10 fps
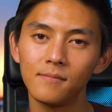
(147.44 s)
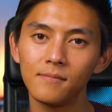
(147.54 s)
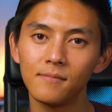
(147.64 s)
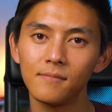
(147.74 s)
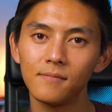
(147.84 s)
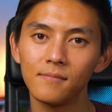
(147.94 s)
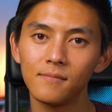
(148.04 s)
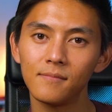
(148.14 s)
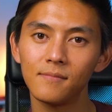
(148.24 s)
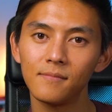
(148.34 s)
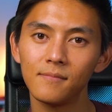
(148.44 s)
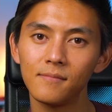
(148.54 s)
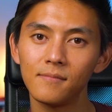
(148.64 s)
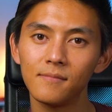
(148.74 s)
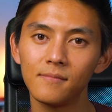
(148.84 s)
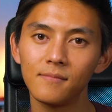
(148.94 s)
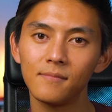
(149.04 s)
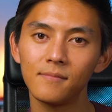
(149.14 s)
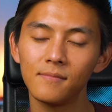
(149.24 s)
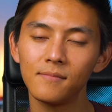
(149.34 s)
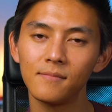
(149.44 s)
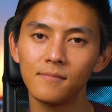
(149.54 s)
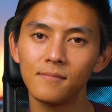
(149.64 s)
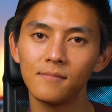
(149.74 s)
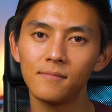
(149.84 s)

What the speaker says: This person isn't speaking.